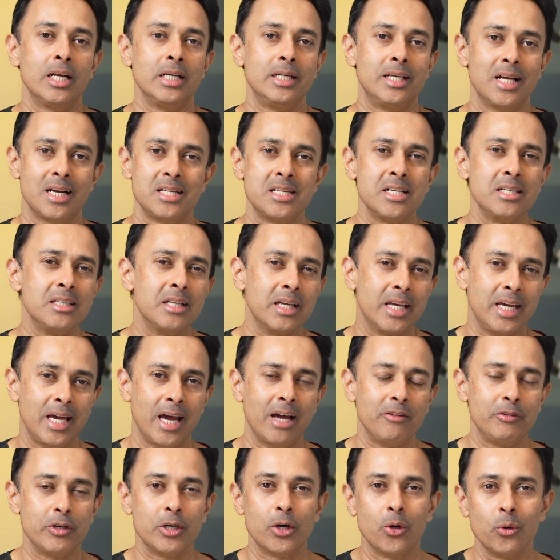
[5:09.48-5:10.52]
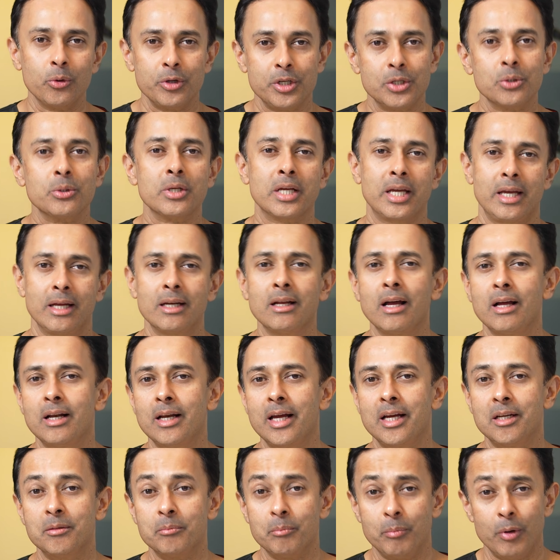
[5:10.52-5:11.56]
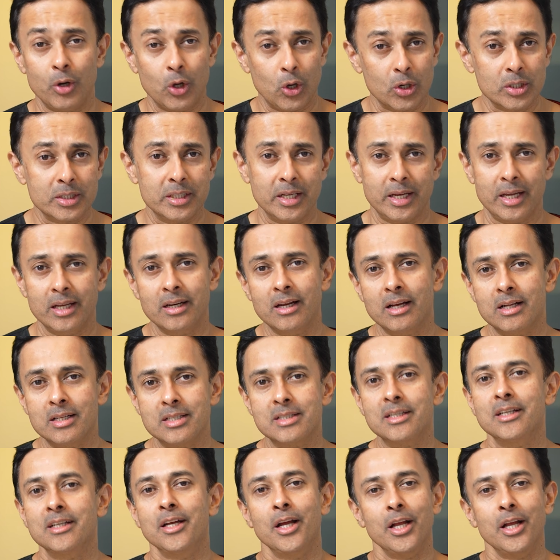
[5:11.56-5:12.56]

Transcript: doesn't the Cavit go into the canal and block the canals?